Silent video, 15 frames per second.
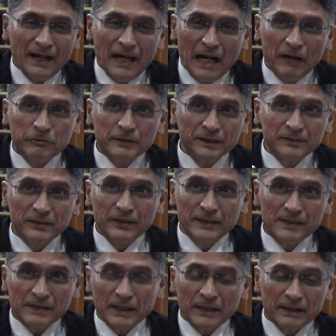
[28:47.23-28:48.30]
After 3
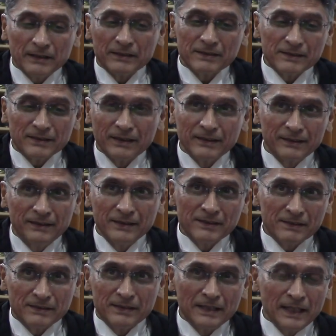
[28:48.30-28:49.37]
seconds,
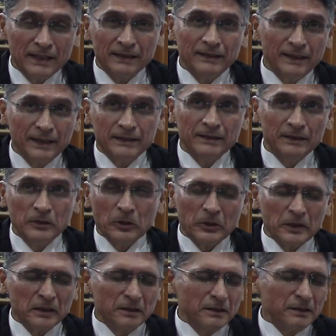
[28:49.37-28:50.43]
this young lady
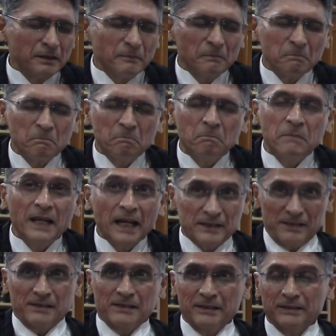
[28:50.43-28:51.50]
lawyer
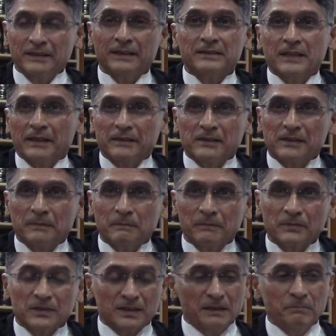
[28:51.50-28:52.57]
blasted the judge.
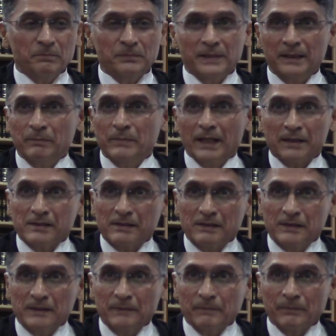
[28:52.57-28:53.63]
Simply
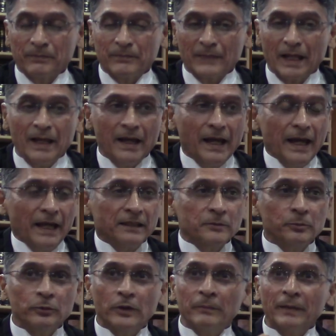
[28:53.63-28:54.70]
blasted. And the
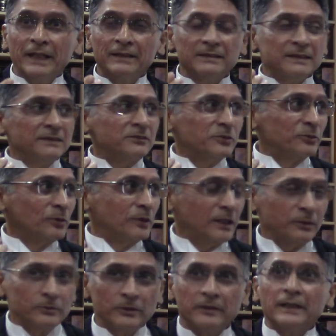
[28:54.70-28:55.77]
poor man didn't know
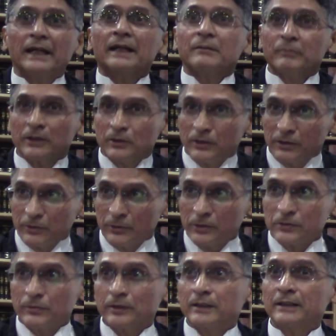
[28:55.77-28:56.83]
how to react because it
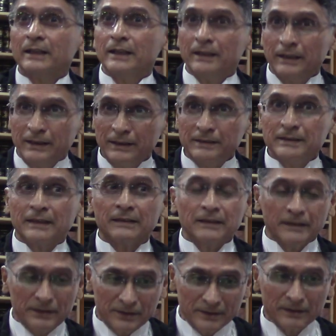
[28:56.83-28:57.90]
was for an earlier
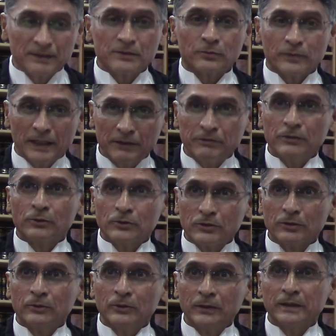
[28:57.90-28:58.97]
generation. His wife used
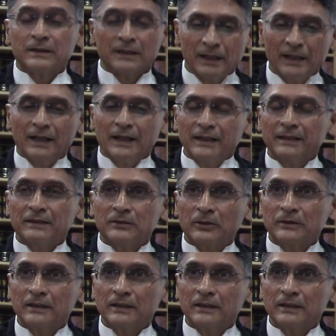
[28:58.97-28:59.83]
to do it, and he thought